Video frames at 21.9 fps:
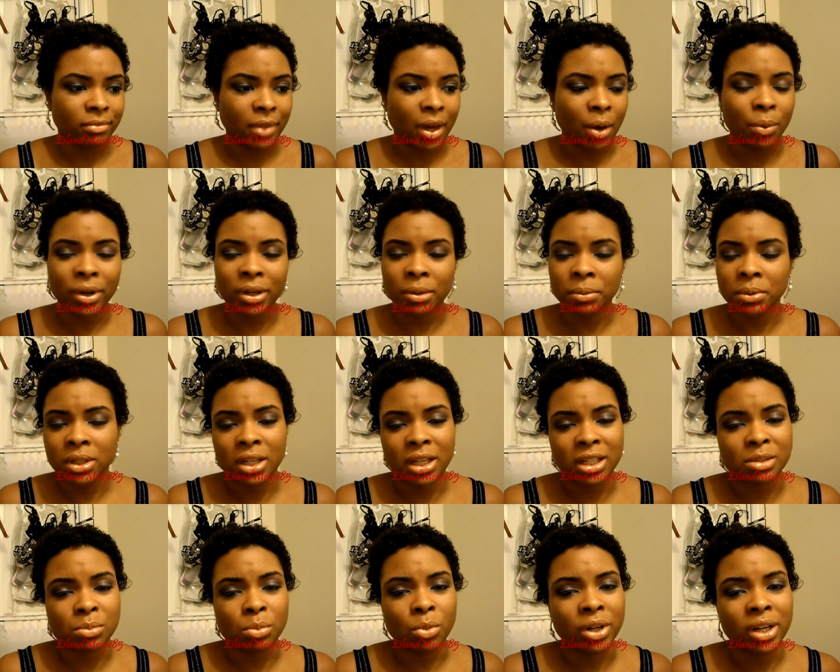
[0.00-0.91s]
I wake up the
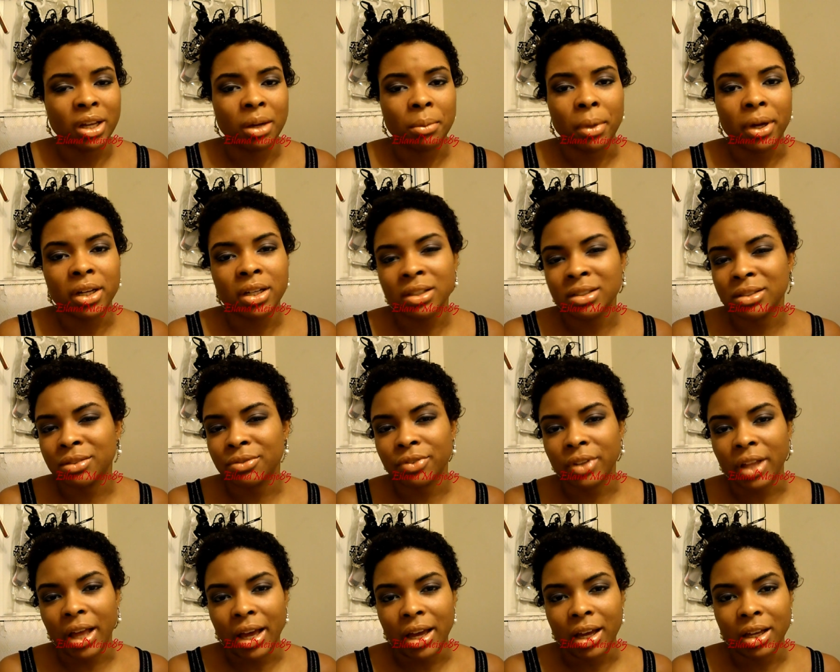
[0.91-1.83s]
next morning and my hair is
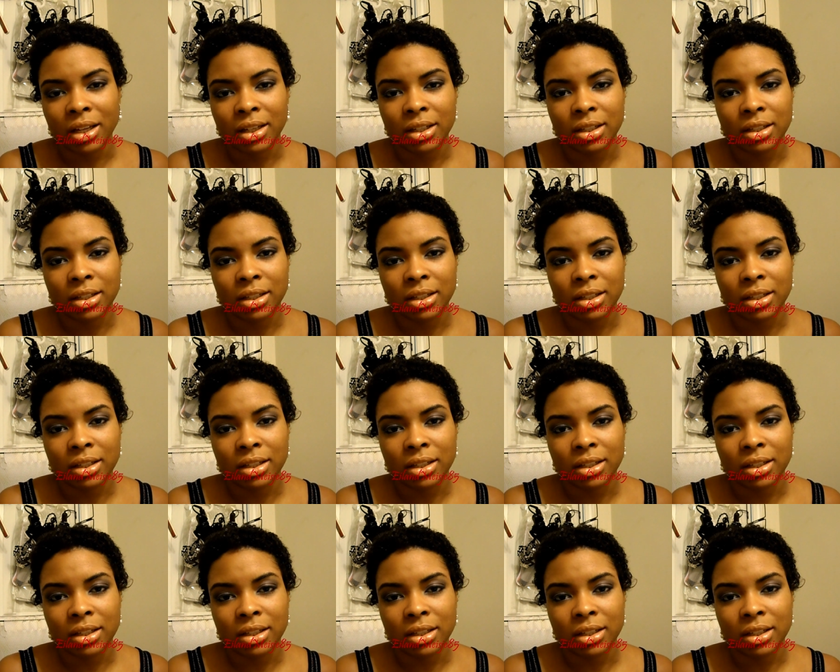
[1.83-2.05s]
flat.